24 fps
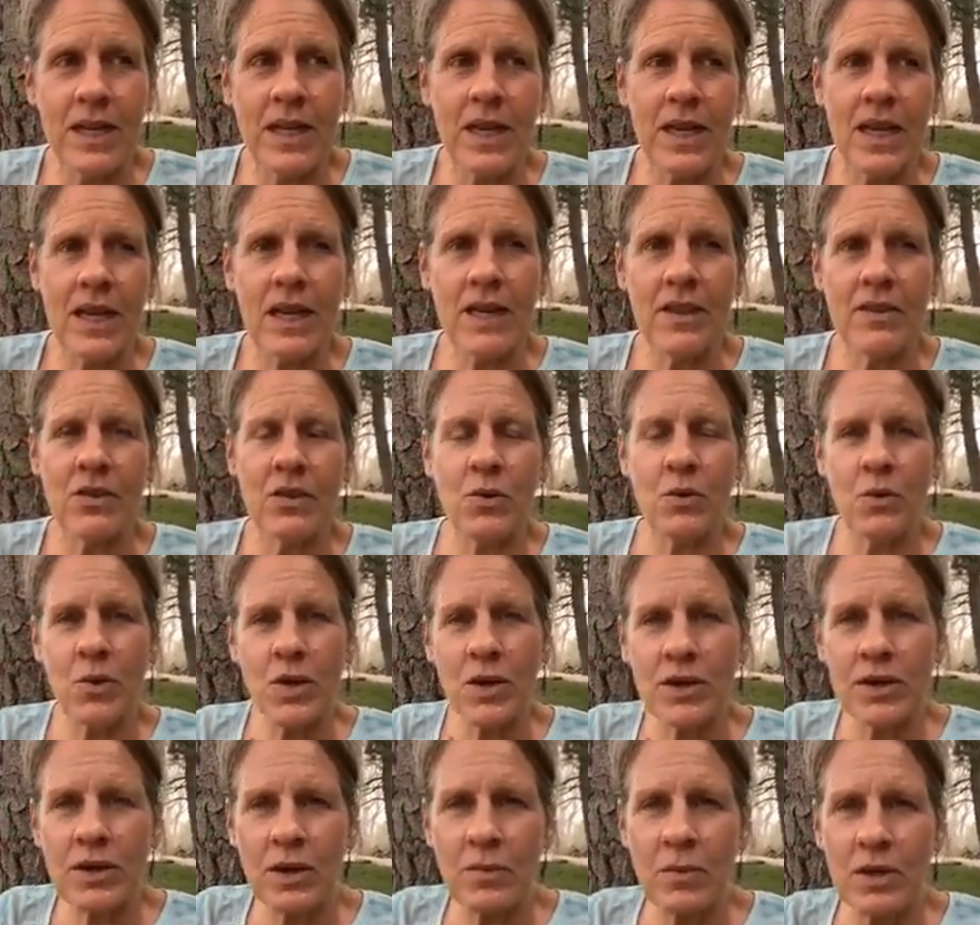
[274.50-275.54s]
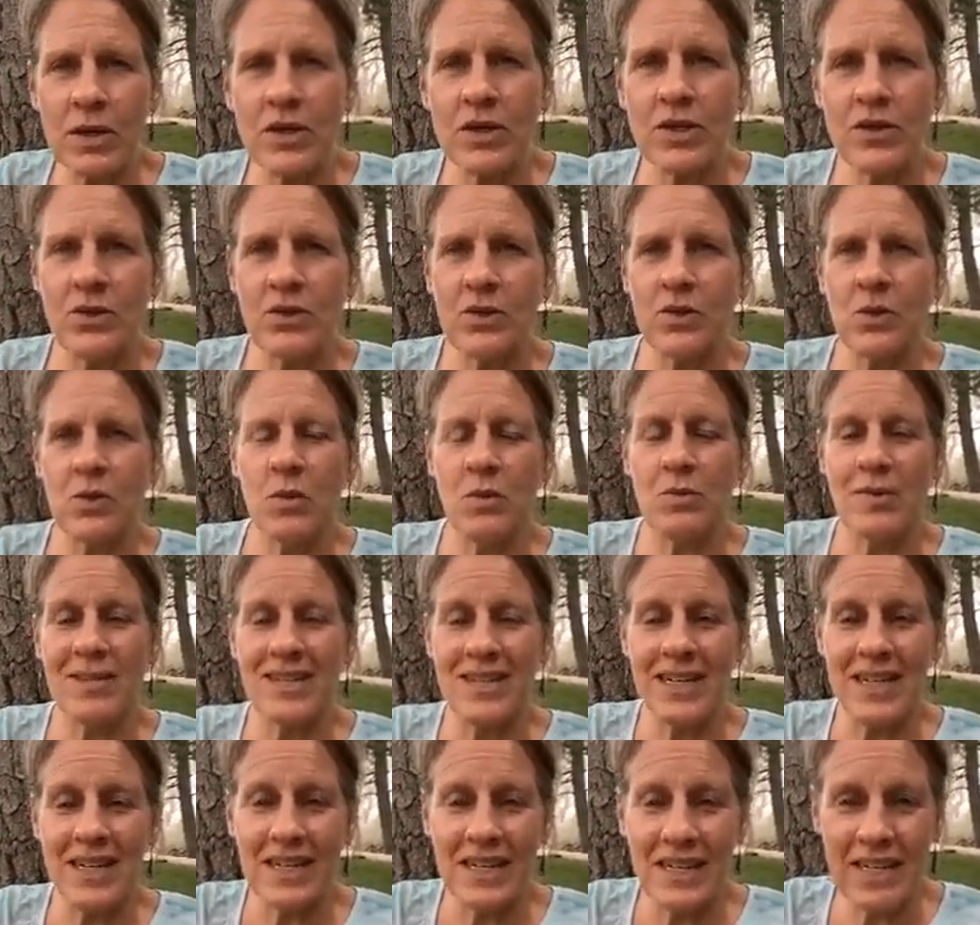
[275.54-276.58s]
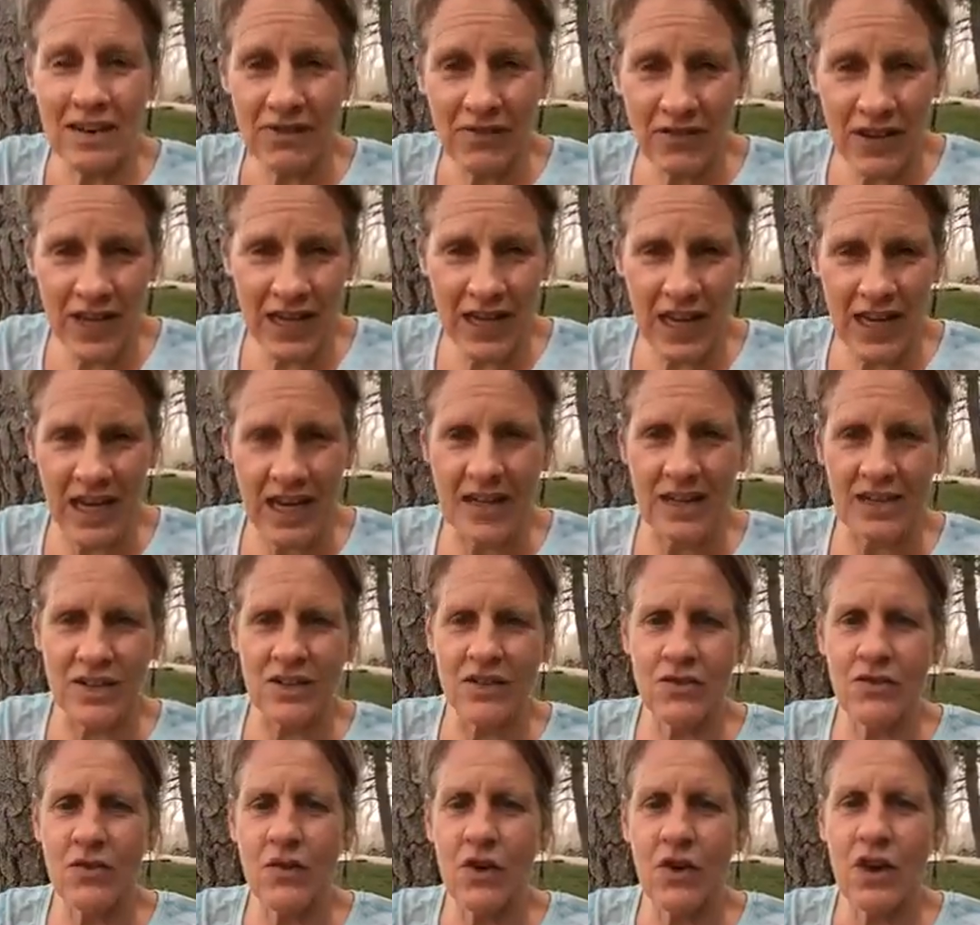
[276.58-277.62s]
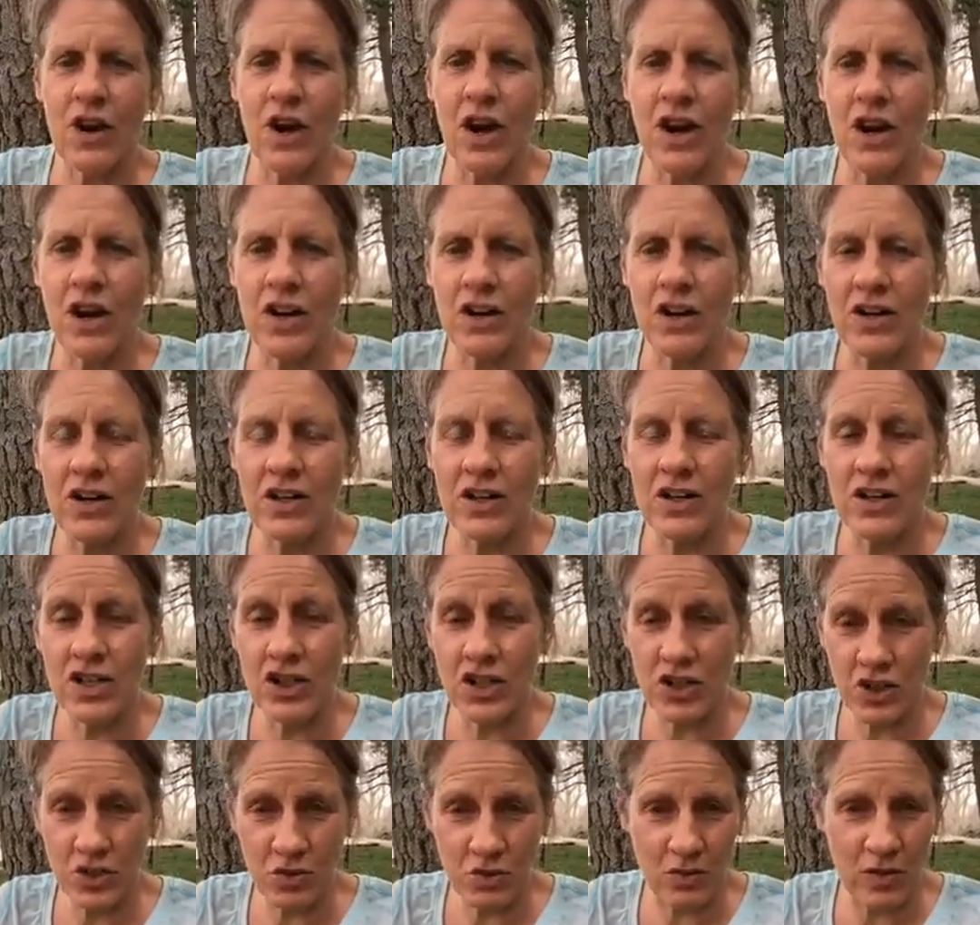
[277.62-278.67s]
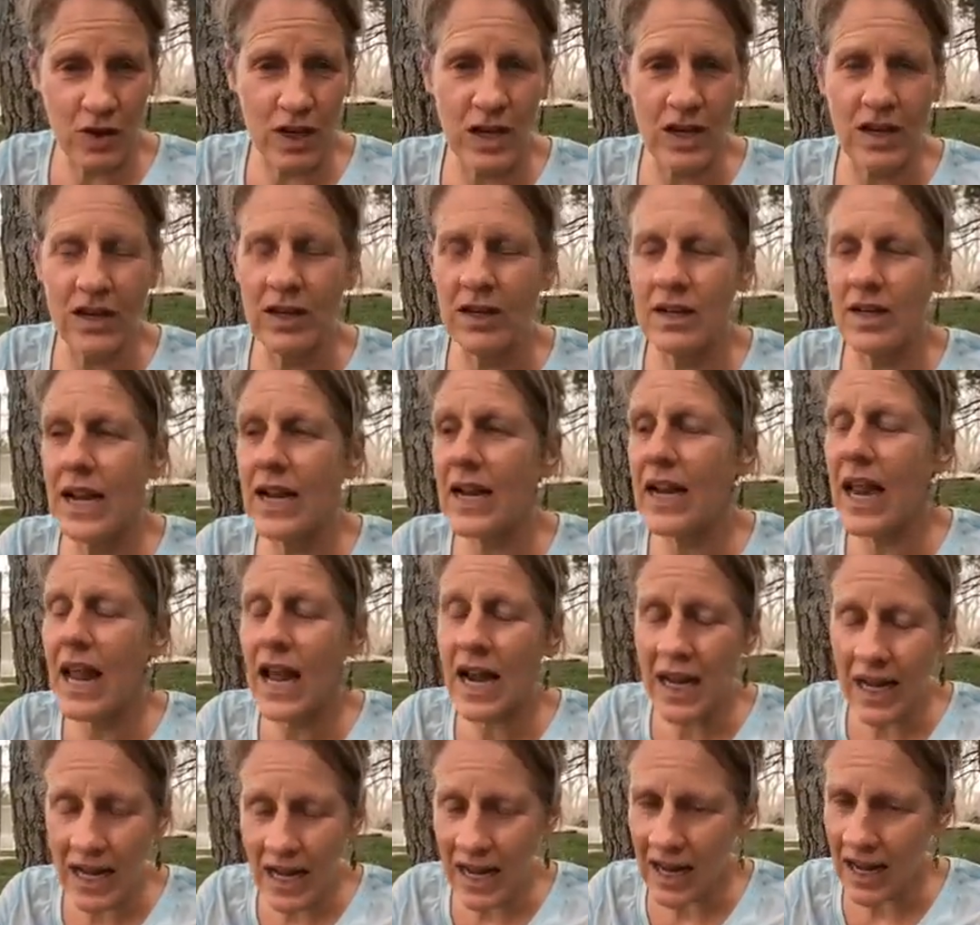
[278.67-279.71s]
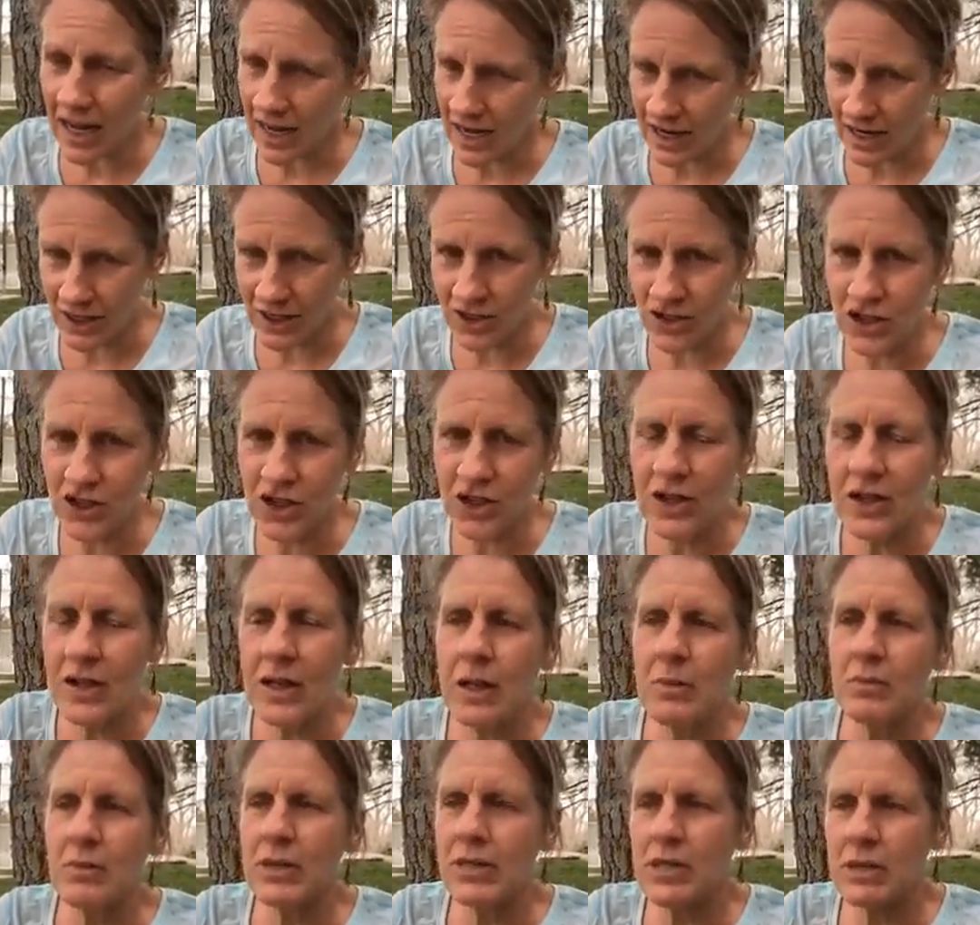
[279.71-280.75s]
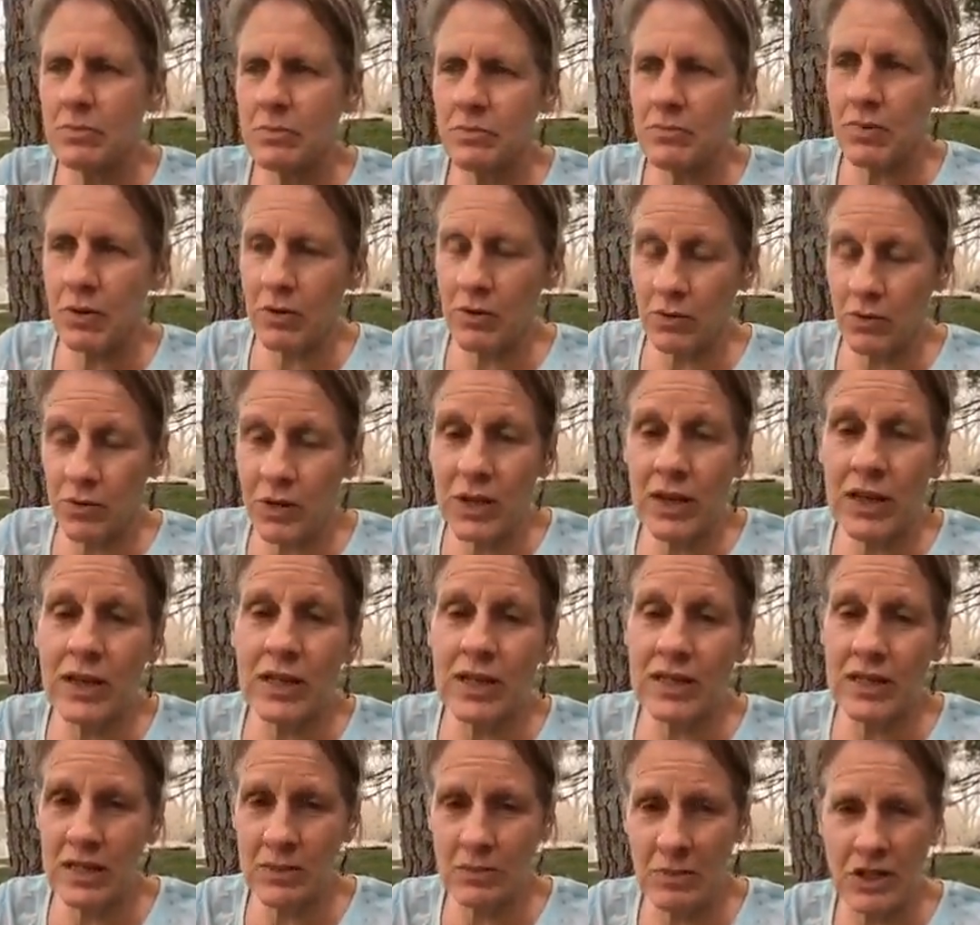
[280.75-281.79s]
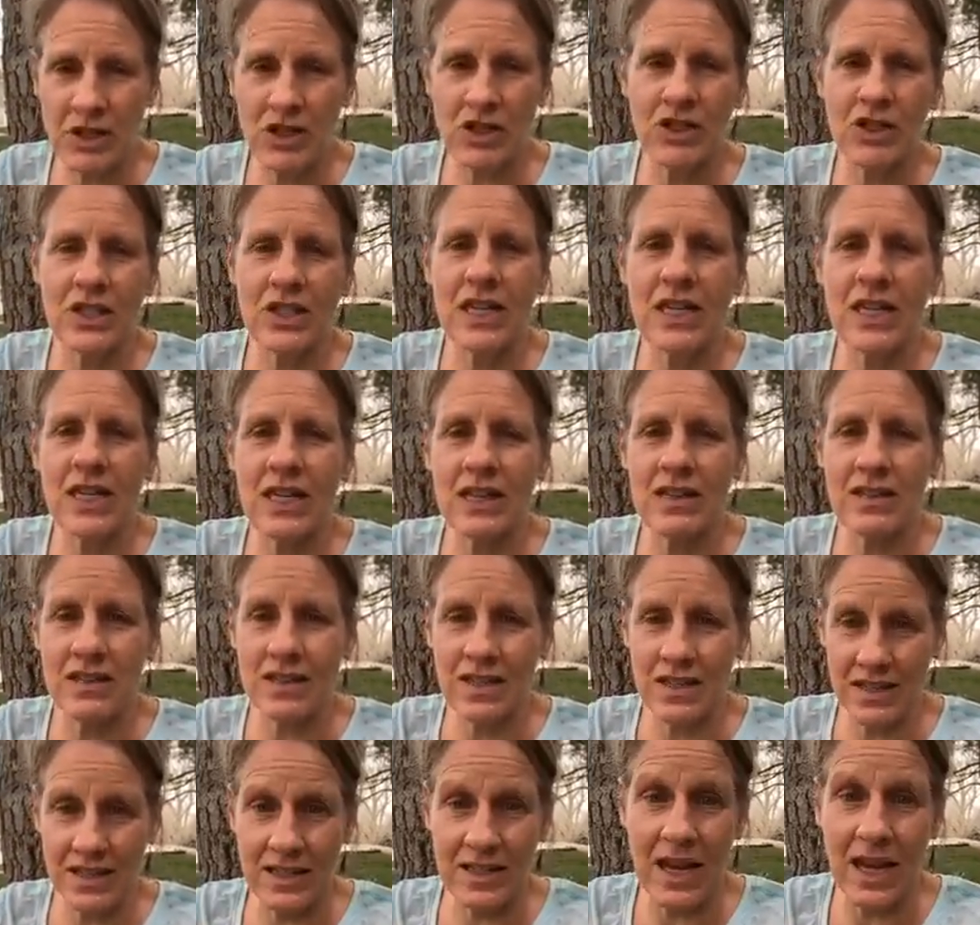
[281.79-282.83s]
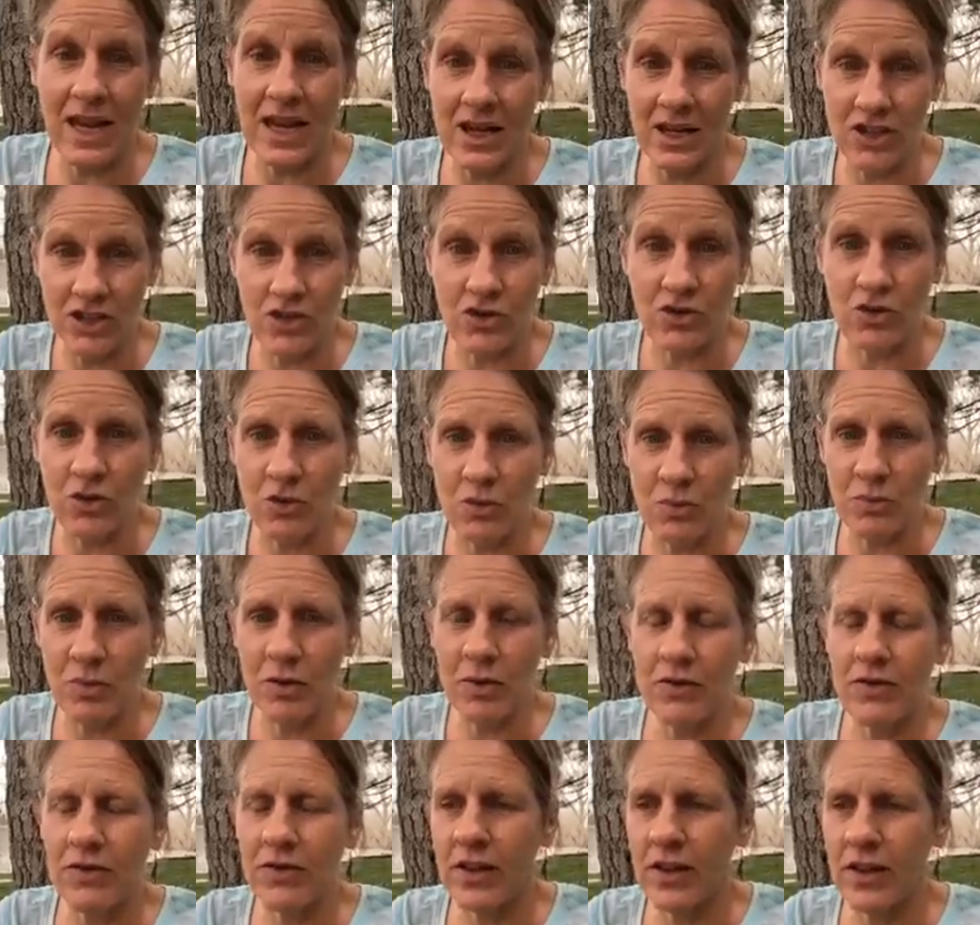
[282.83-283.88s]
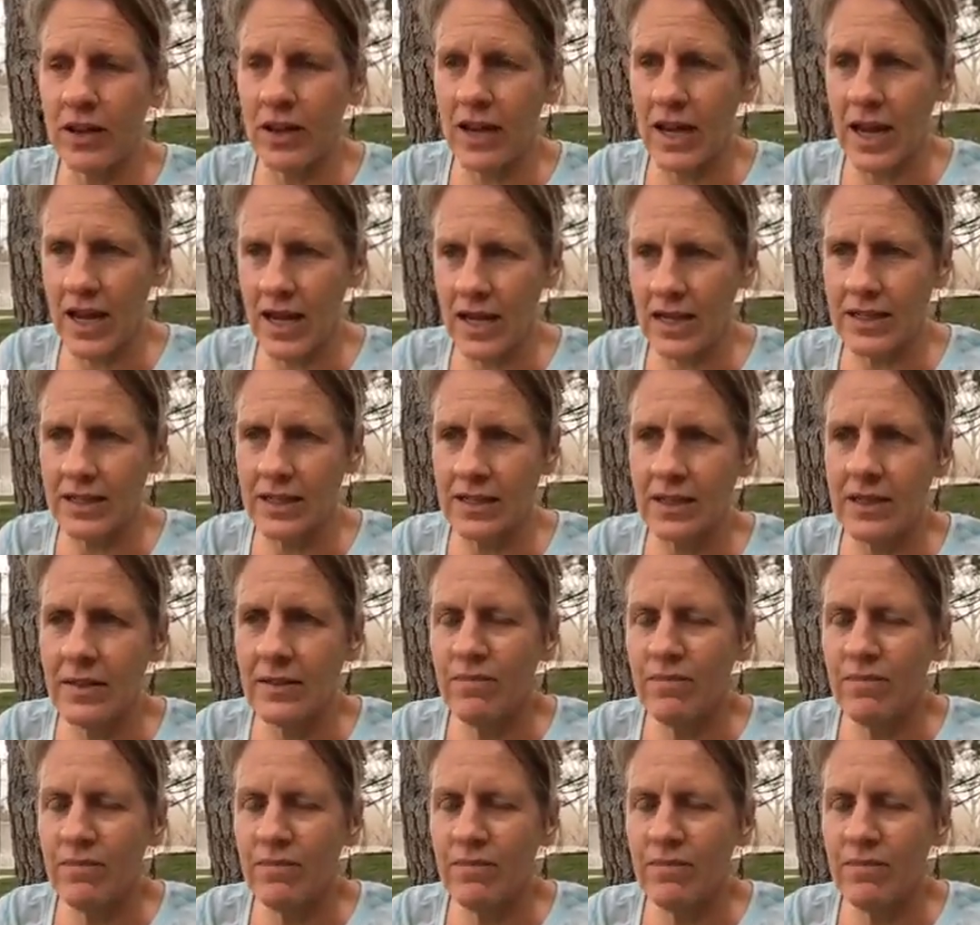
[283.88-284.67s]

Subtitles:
in the work that we do will be significant for our children at any age, but really especially in this age group, the 8